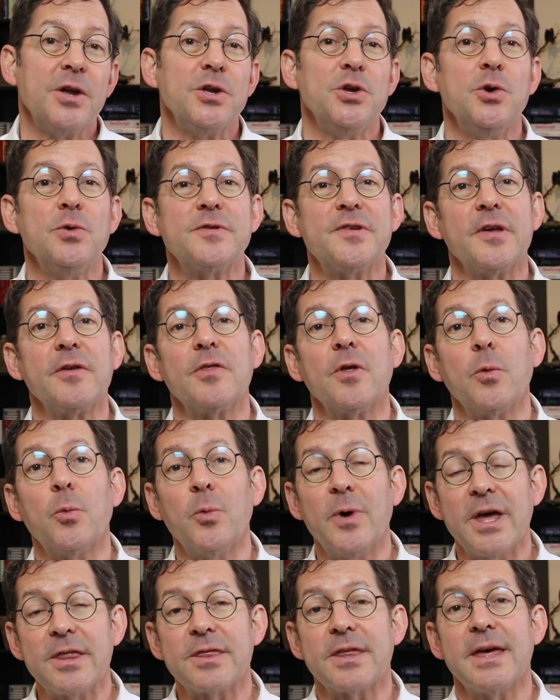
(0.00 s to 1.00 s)
using the
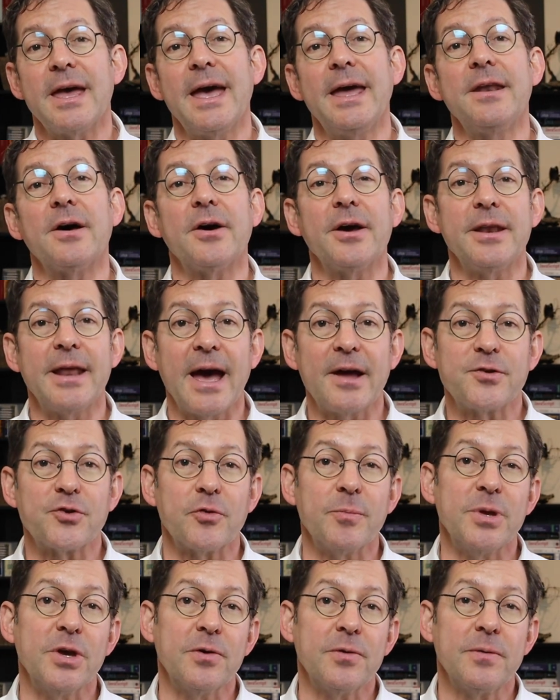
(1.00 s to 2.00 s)
width and height
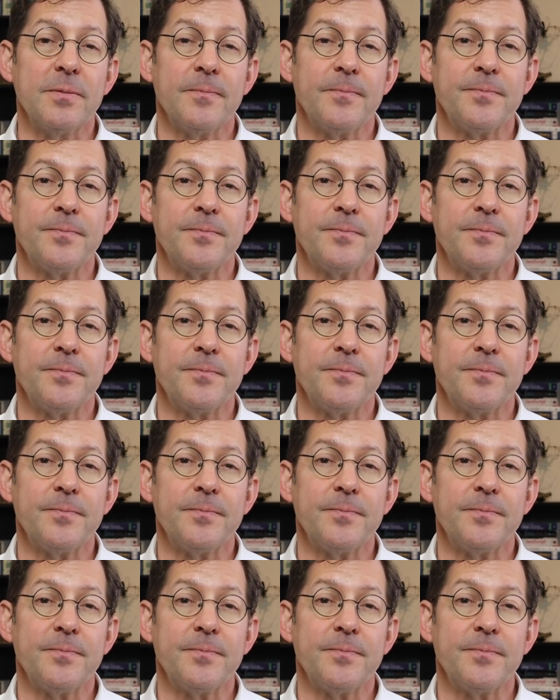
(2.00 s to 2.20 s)
attribute.